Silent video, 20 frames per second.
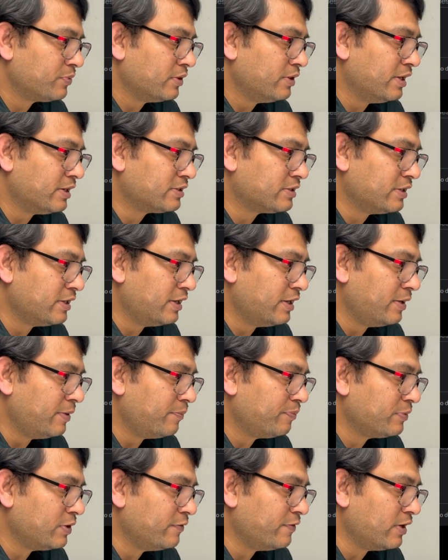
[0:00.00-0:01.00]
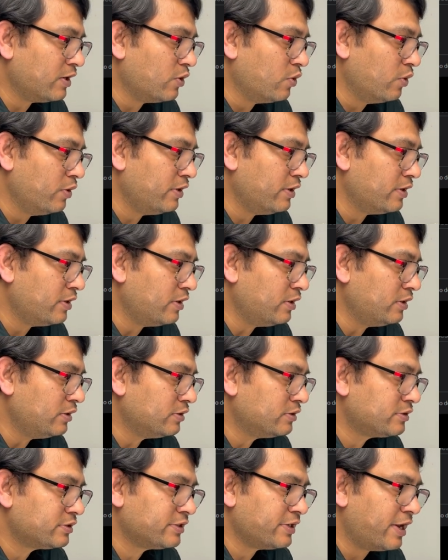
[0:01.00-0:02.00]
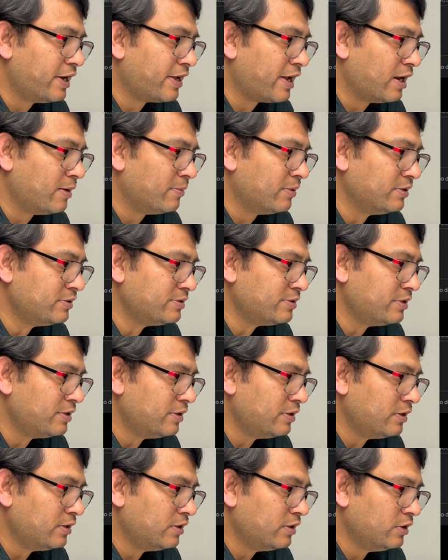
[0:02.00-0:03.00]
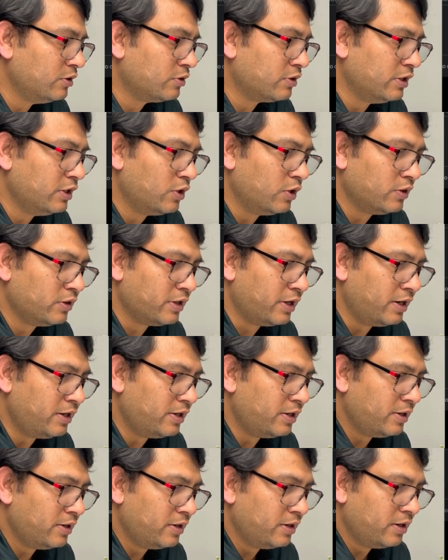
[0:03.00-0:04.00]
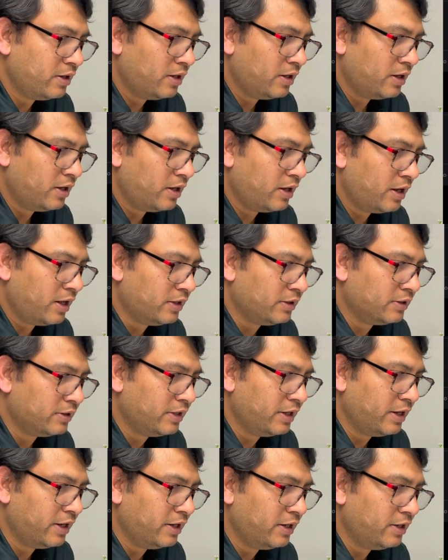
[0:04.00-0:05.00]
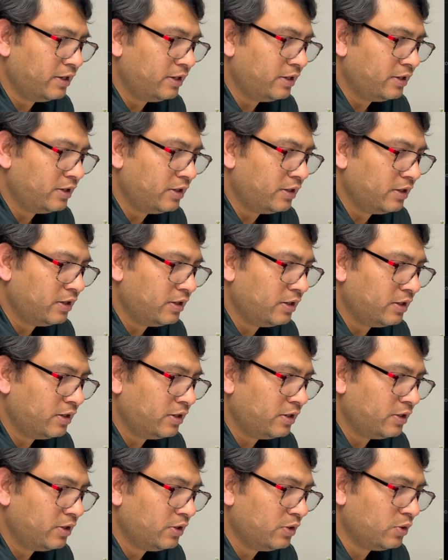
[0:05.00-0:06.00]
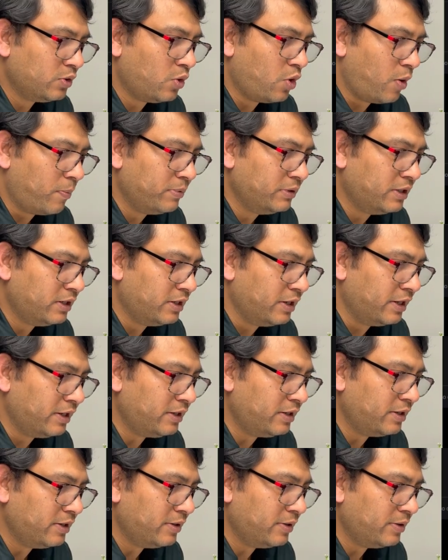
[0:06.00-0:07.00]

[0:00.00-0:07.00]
Let's say if I go here, share canvas, you click on that and then you copy the link